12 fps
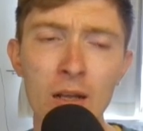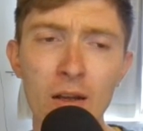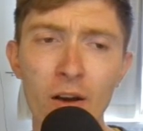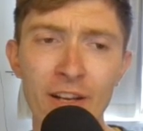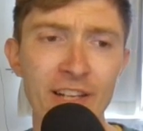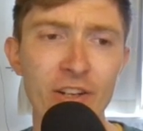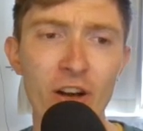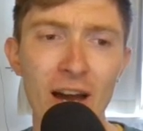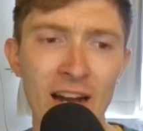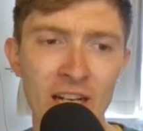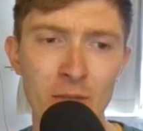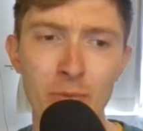Oh yeah, you got
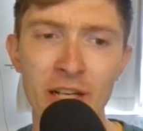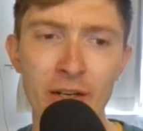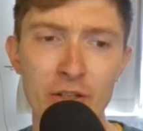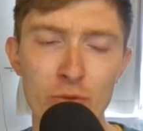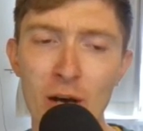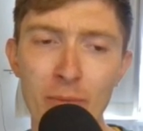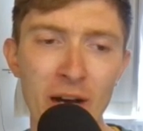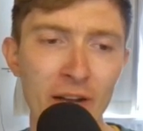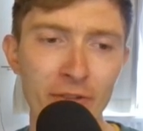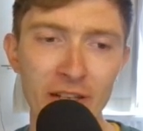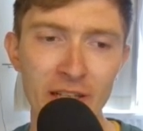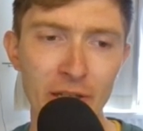Ackerman here as well, but I
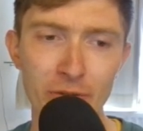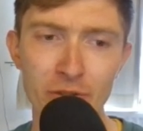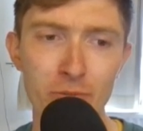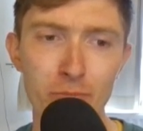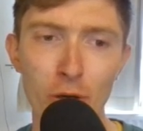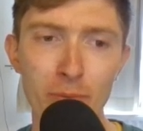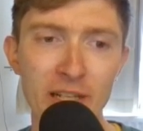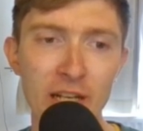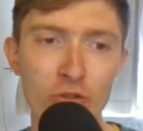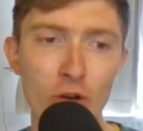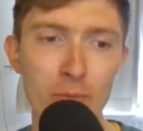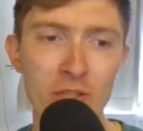think he'll just probably get dropped.